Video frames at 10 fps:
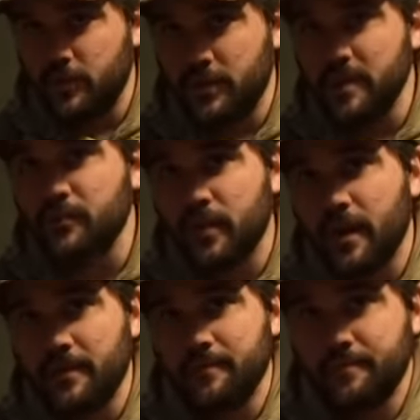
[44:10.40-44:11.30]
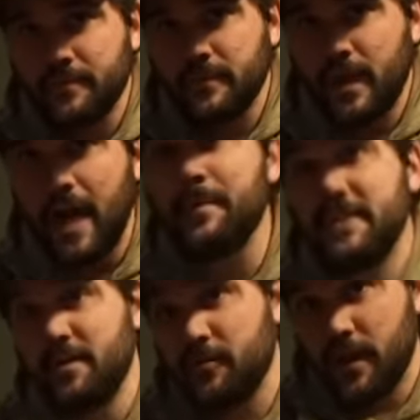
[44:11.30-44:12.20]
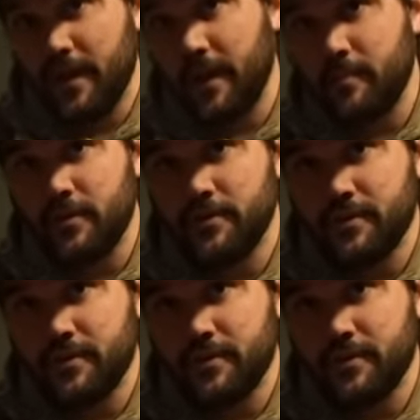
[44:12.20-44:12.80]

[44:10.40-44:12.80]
a deep fry? I'm a deep fry guy. Personally.